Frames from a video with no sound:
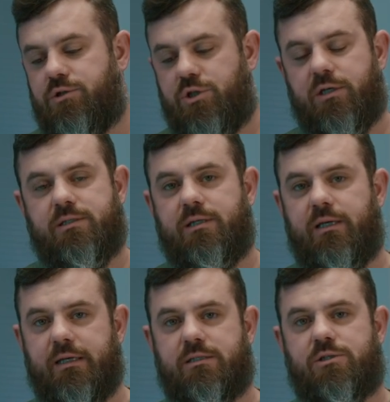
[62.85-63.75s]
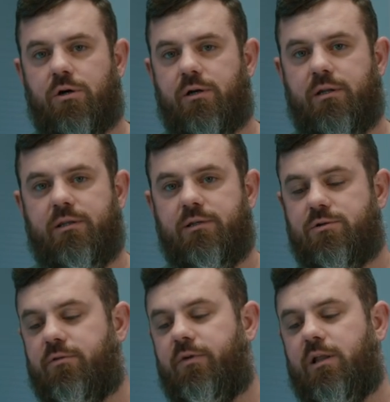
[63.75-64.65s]
Just to get started,
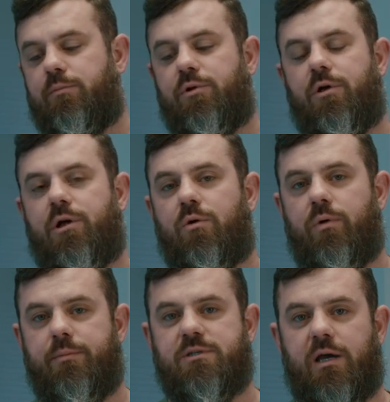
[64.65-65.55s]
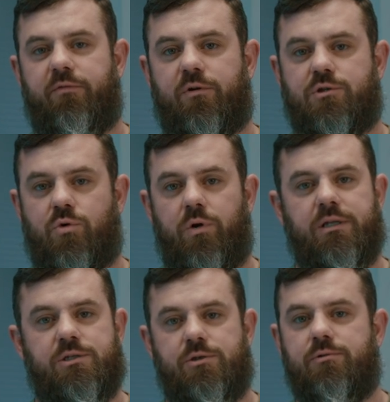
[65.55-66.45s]
these are available on our website for
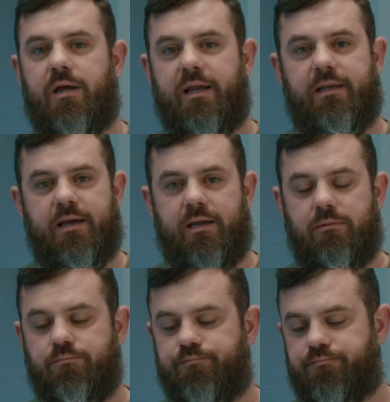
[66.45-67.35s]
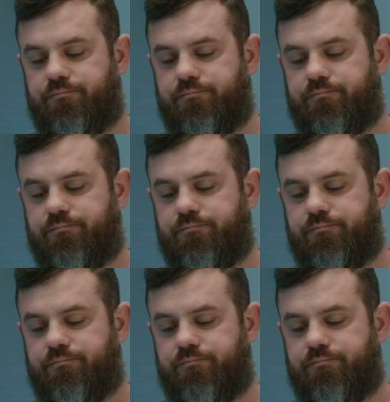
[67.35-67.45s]
$22.99